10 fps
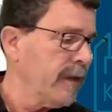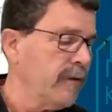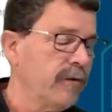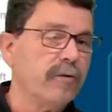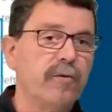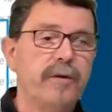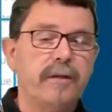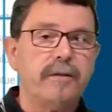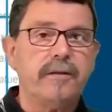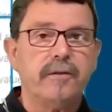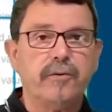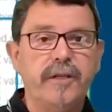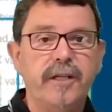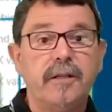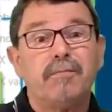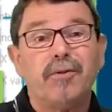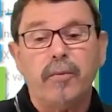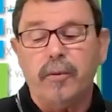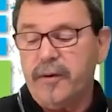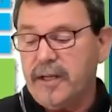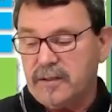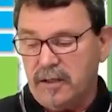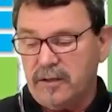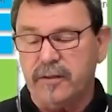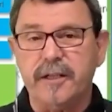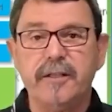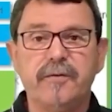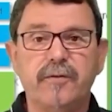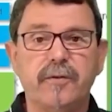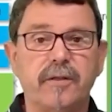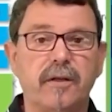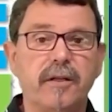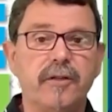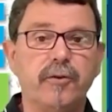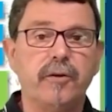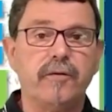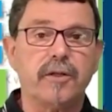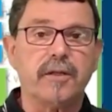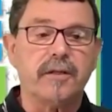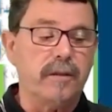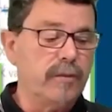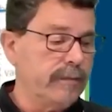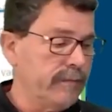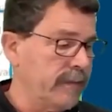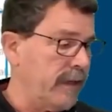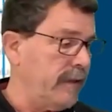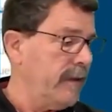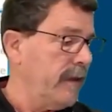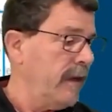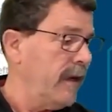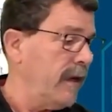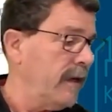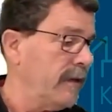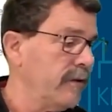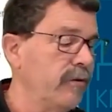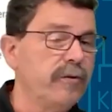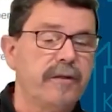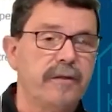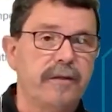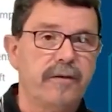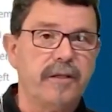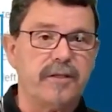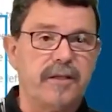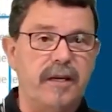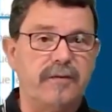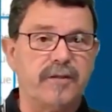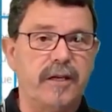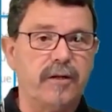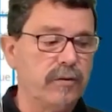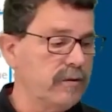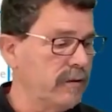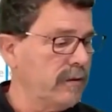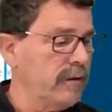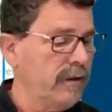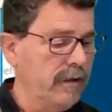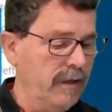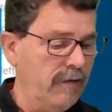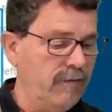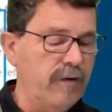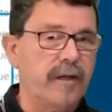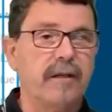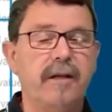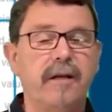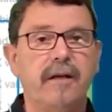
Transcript: You do need, probably as an alternative to the dolly, universal dimmer. Yeah. You need this FCA control, and finally